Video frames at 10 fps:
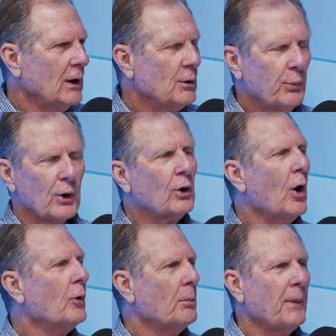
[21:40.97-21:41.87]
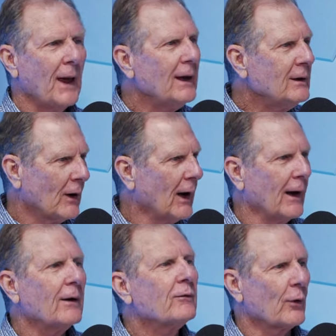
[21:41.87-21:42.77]
You put a coat of paint on
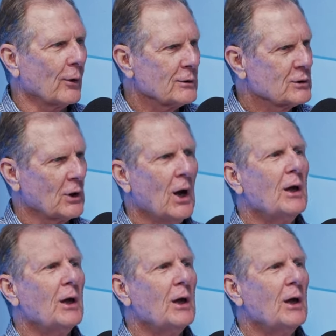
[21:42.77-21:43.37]
it first.